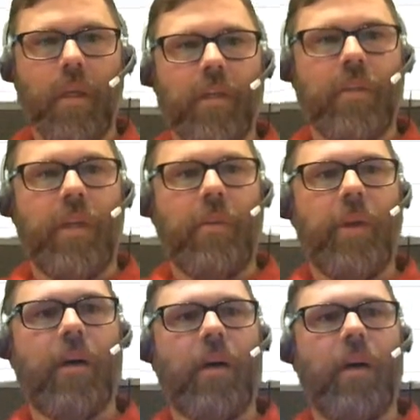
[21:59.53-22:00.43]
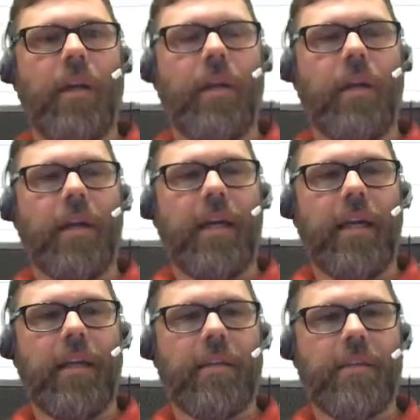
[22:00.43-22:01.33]
So here we are in our
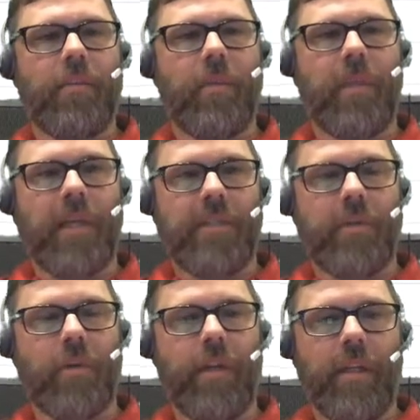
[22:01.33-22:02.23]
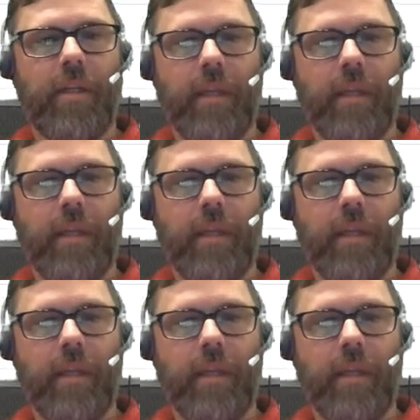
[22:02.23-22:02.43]
GOGS repository,